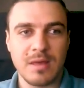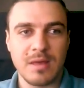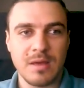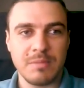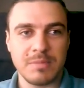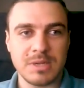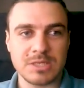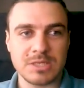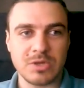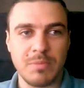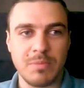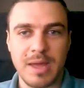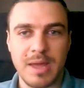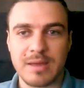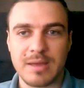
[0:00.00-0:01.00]
But let's go
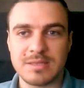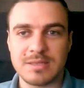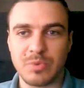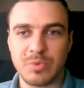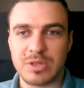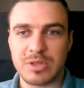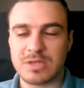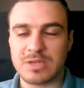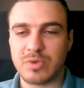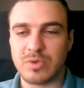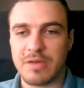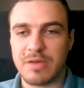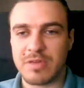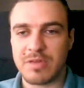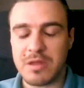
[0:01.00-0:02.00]
back and see what else we
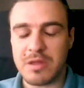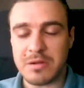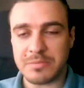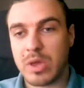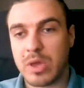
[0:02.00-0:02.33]
have here.